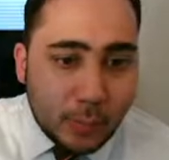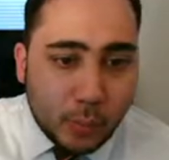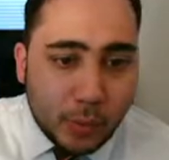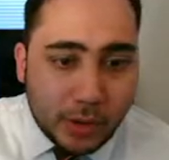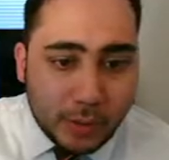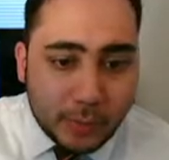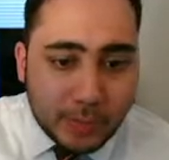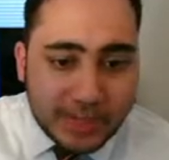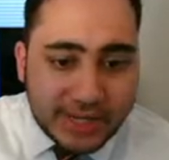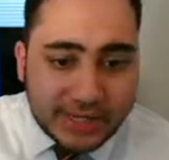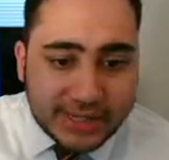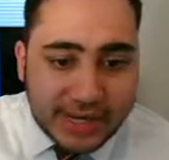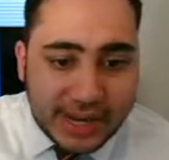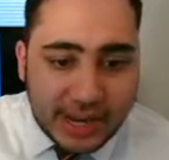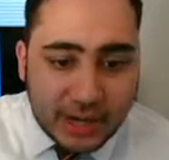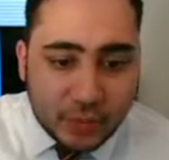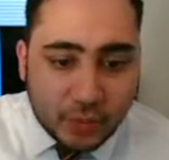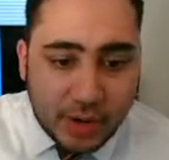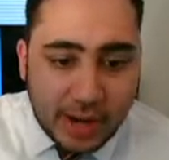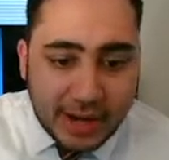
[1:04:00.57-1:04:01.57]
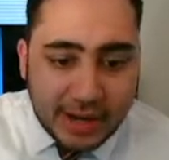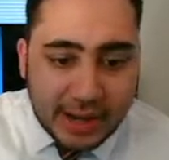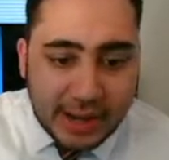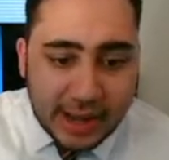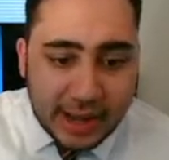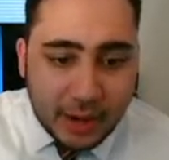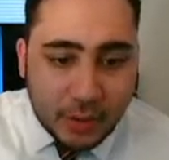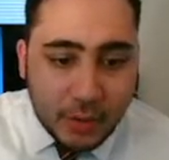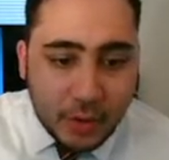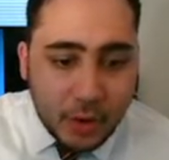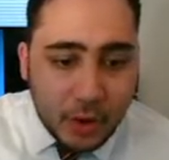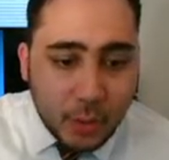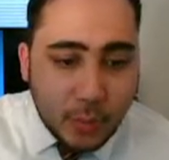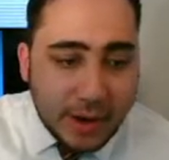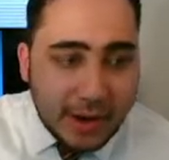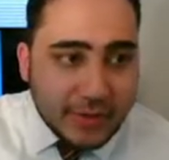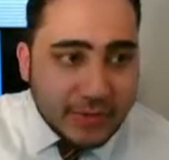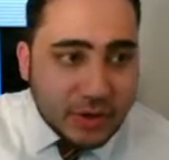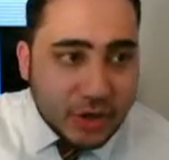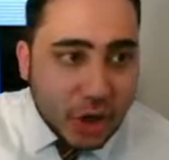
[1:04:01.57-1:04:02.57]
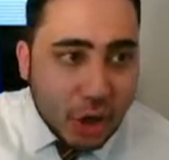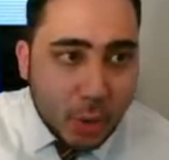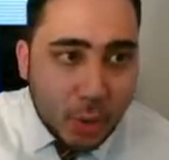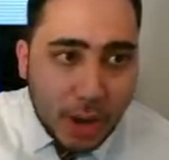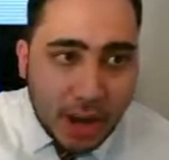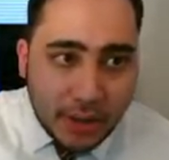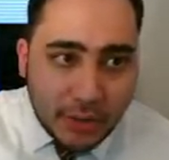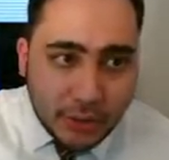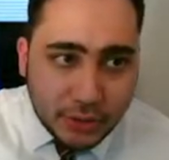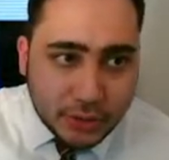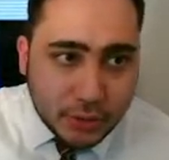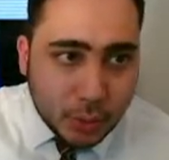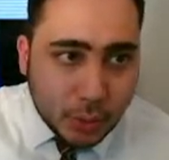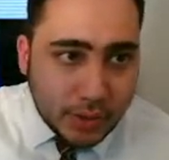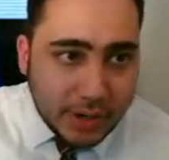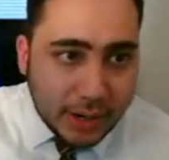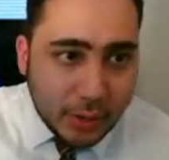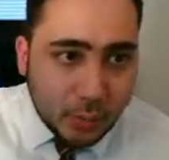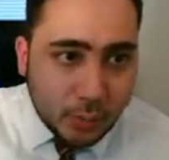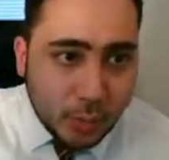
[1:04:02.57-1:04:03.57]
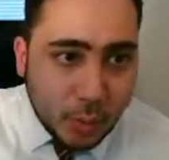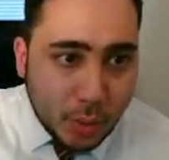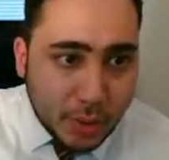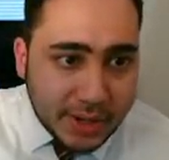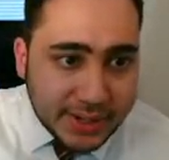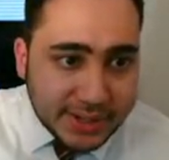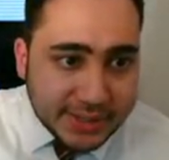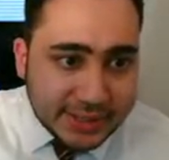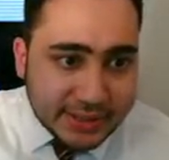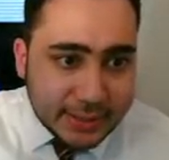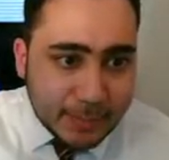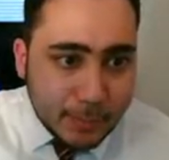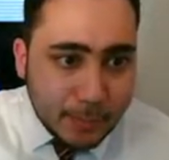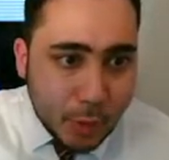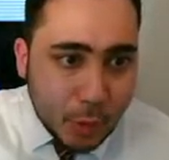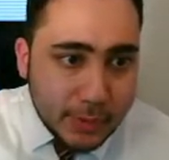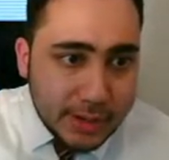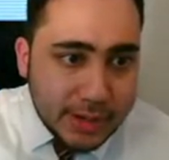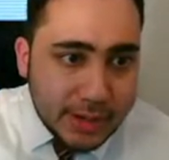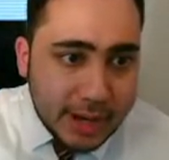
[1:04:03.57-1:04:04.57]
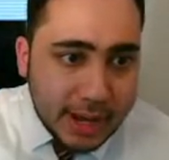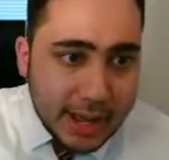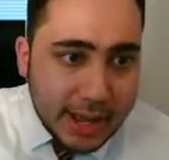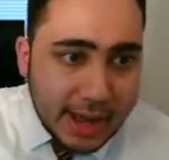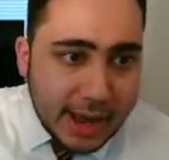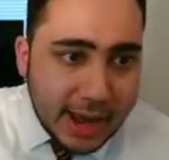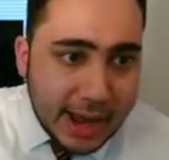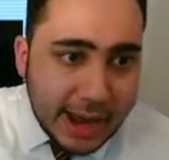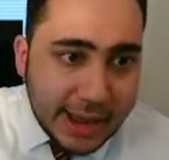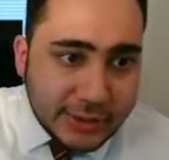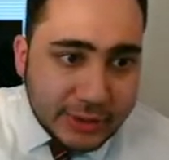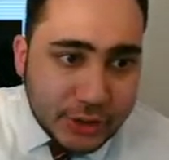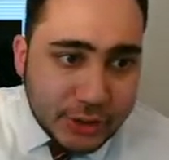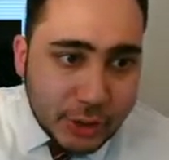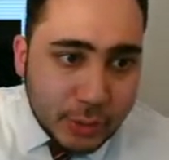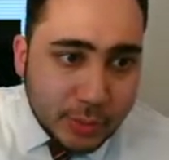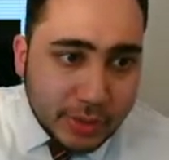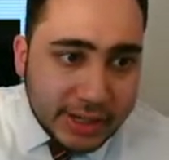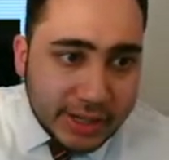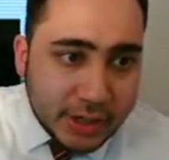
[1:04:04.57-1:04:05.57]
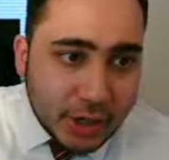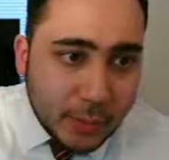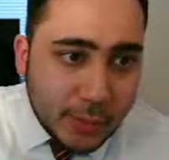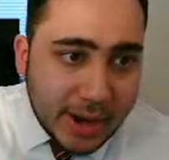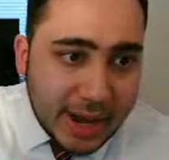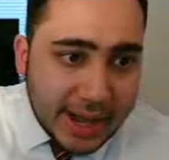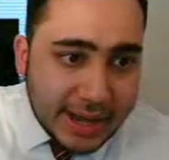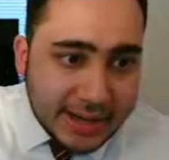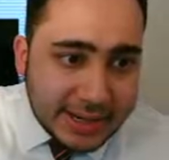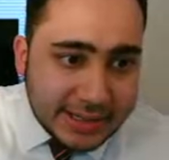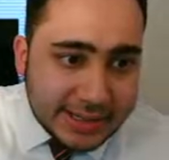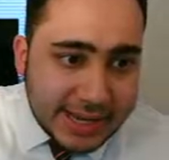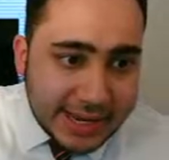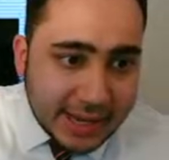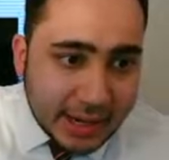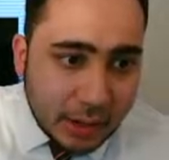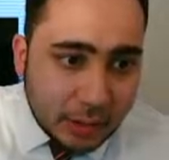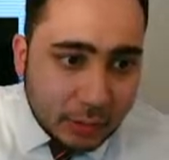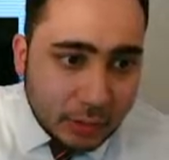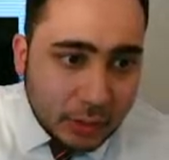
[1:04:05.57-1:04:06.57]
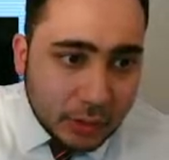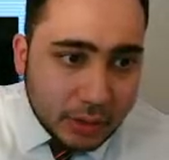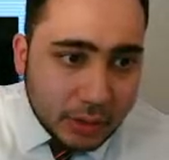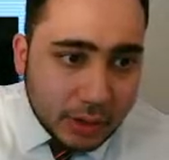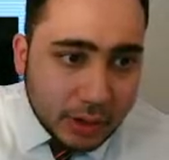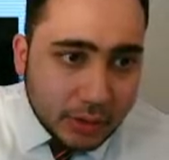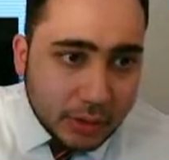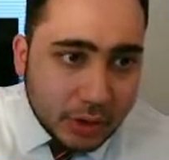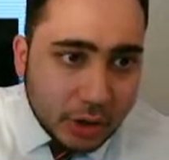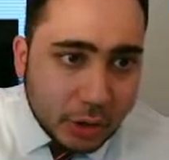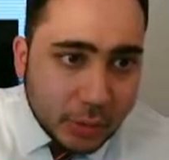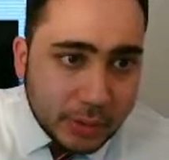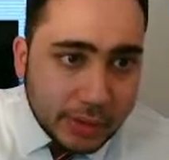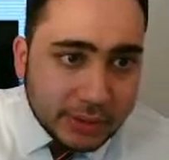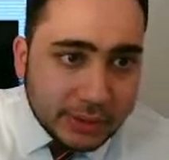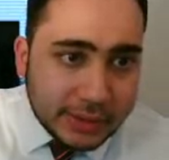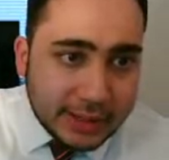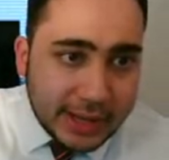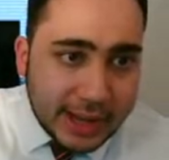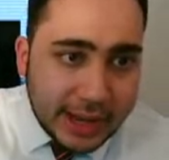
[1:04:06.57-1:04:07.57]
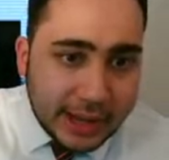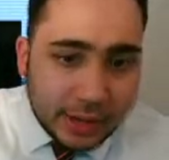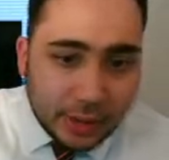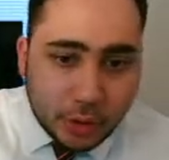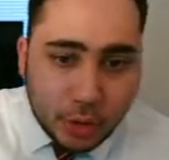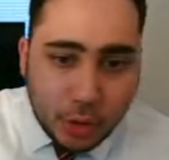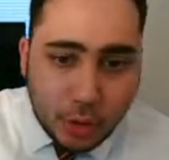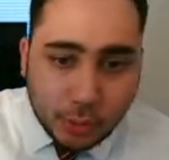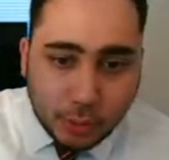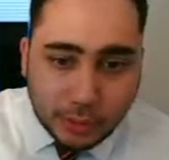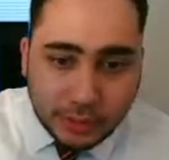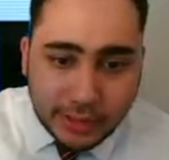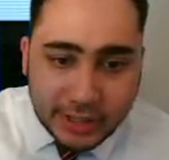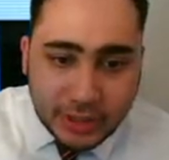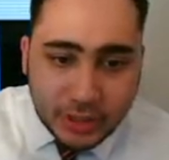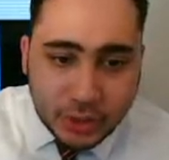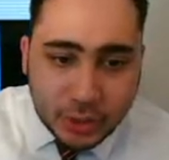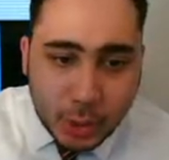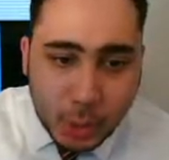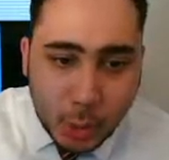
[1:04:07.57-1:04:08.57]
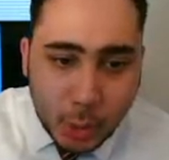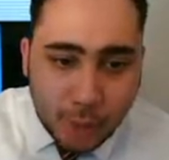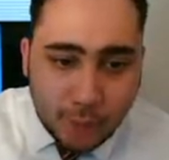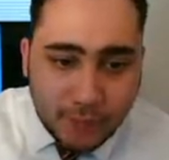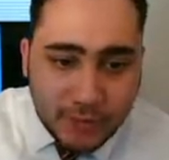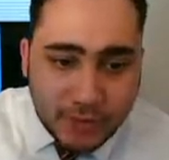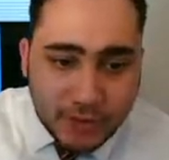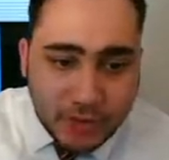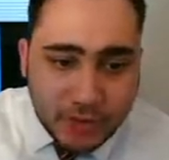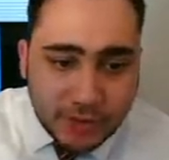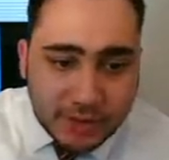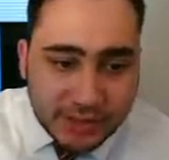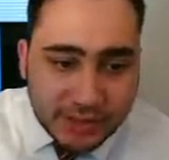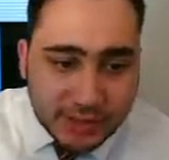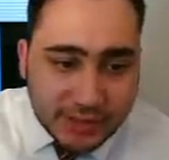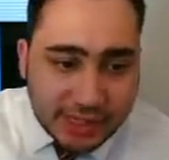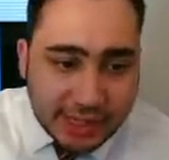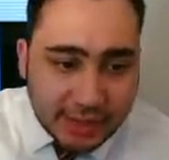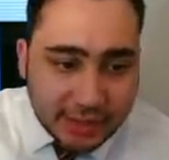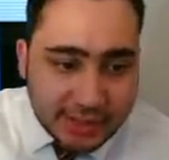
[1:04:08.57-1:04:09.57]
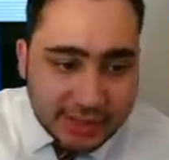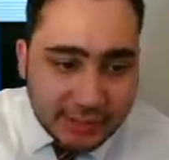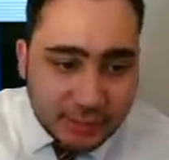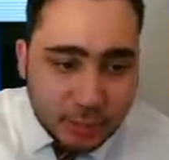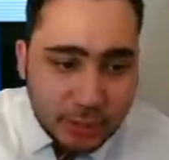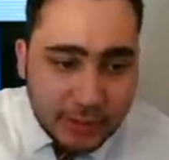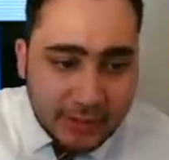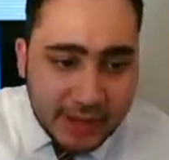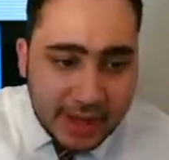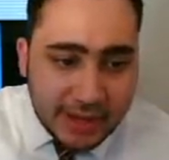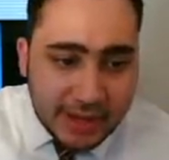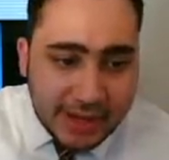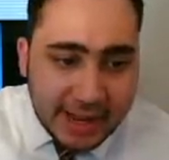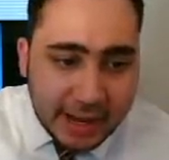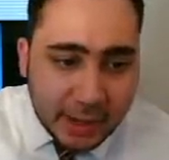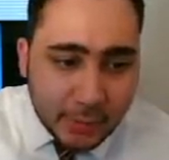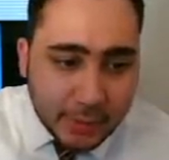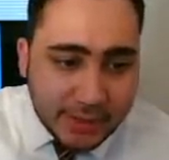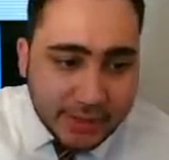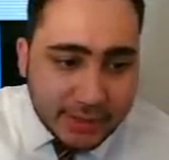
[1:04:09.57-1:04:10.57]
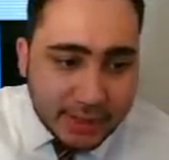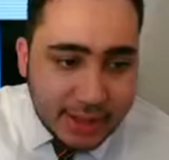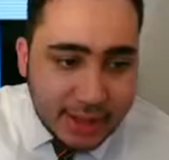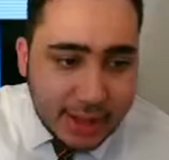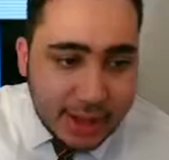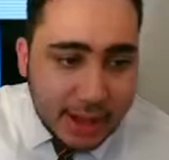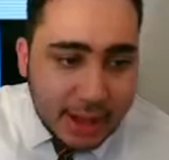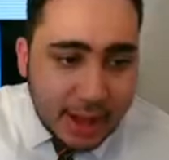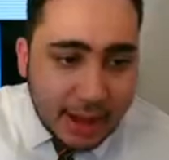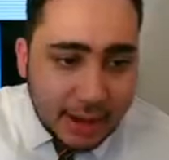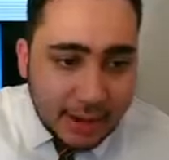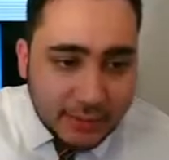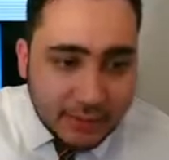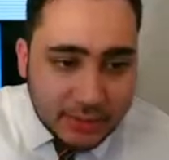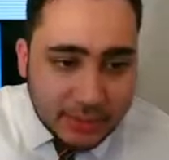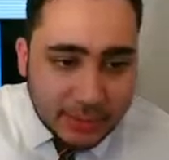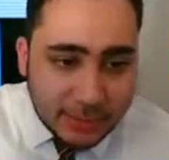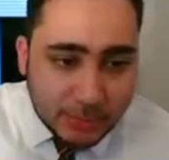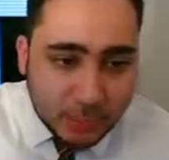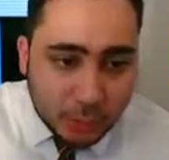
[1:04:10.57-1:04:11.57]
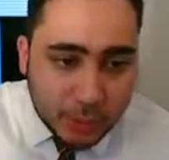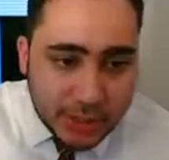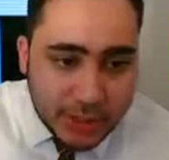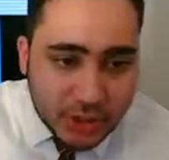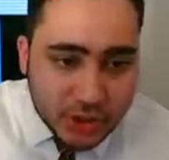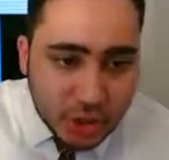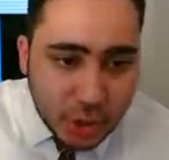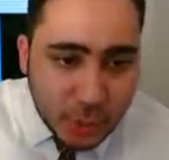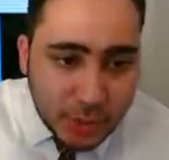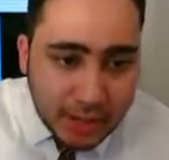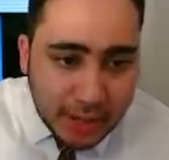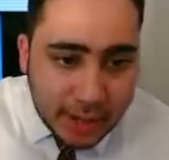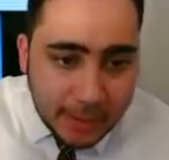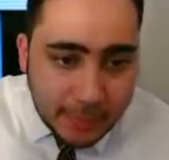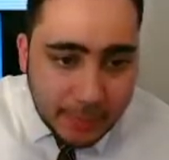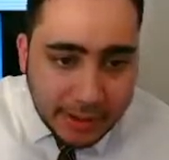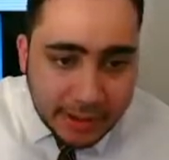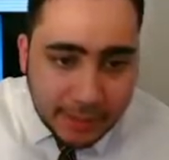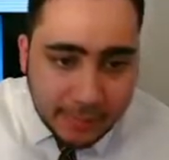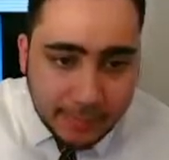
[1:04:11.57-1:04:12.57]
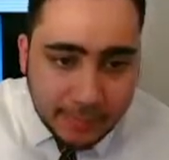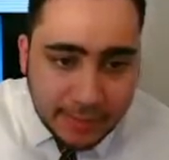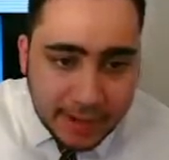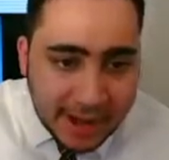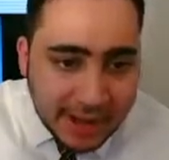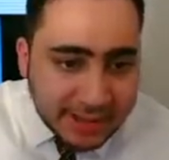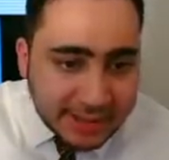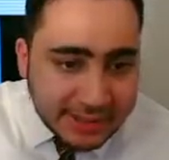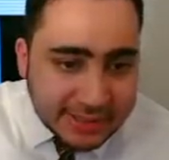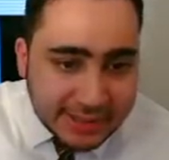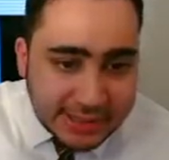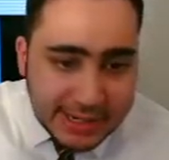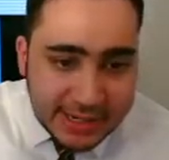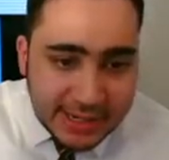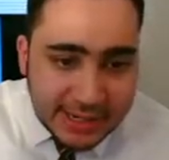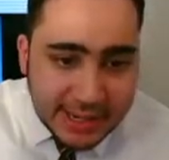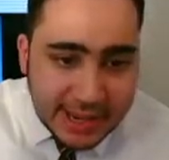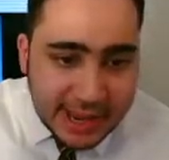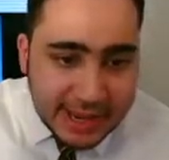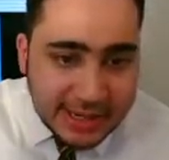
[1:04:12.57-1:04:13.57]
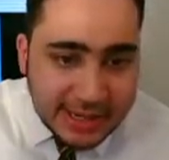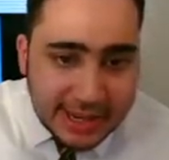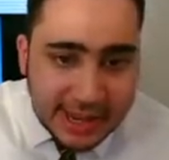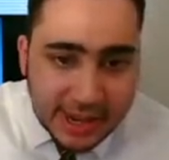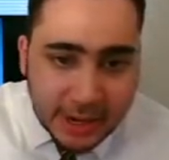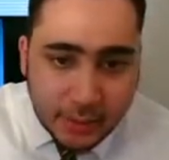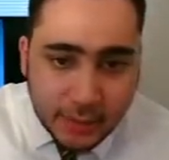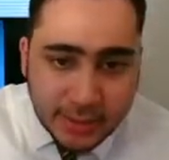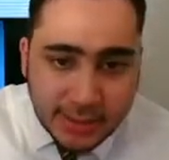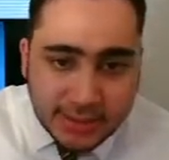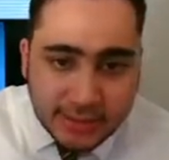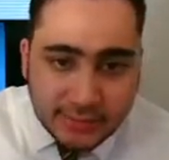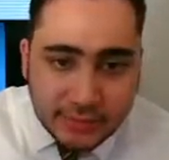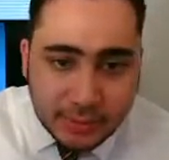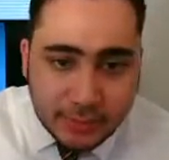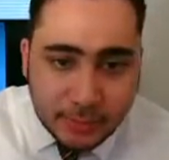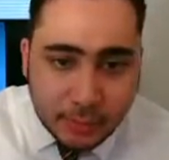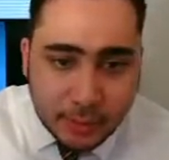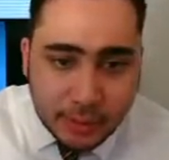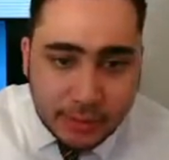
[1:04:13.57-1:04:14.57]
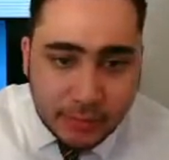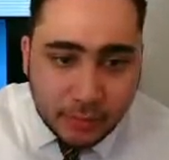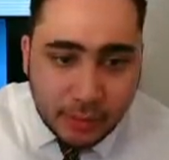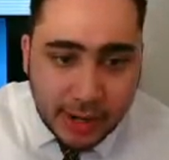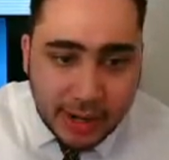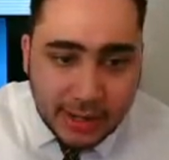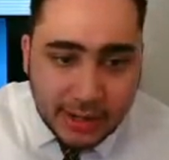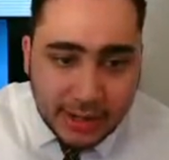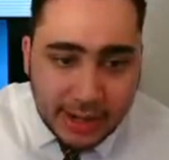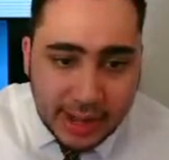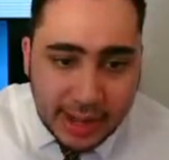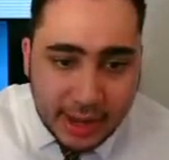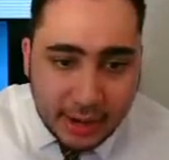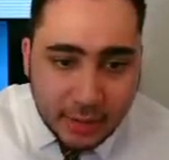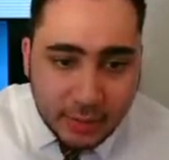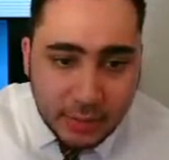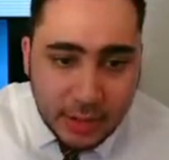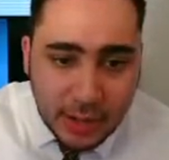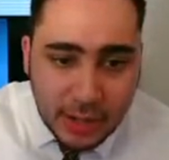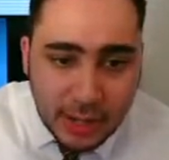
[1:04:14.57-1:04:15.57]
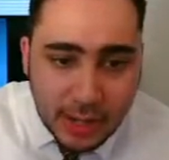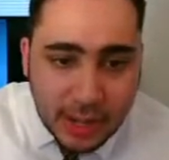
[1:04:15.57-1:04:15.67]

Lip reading: where we stand right now. We have no other tornado warnings at the moment. I do want to go ahead and take a look currently at our correlation coefficient. This will tell us if we have any areas of debris showing up, and I'm not seeing any areas of debris right now,